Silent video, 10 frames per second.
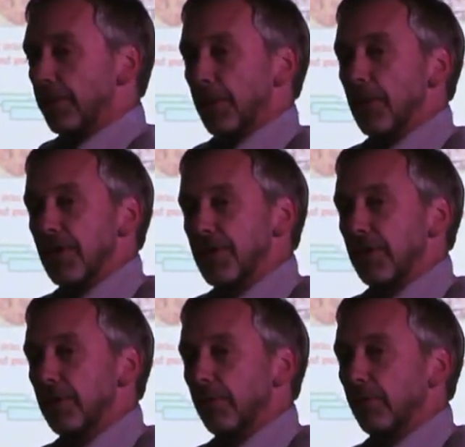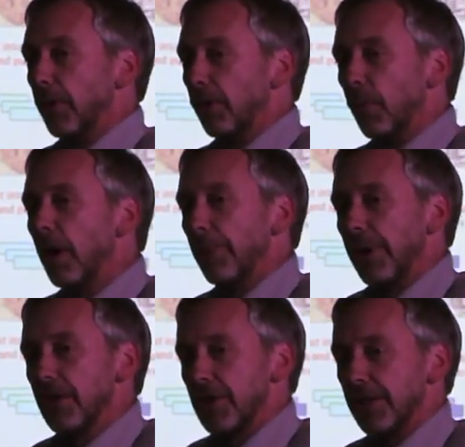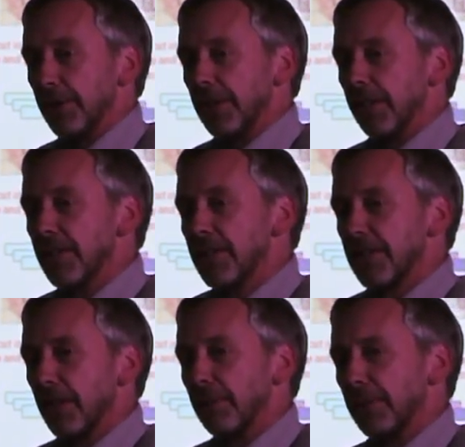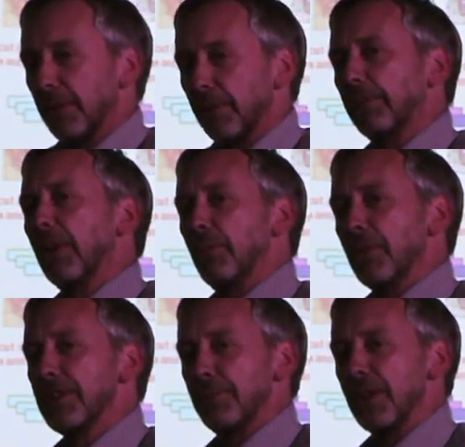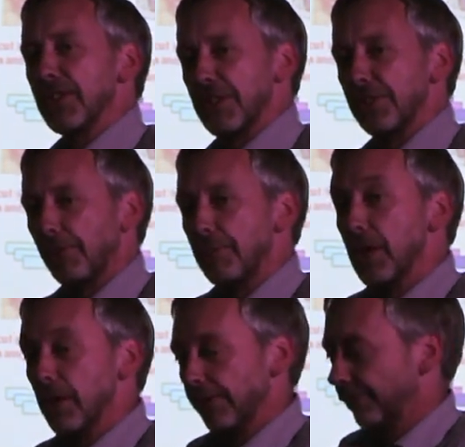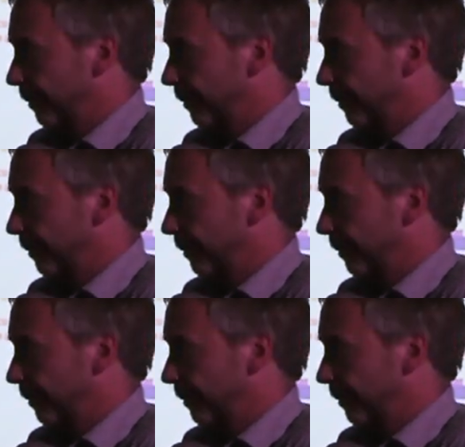I'm going to ask you, well, why are we actually doing this? So I want some answers from you.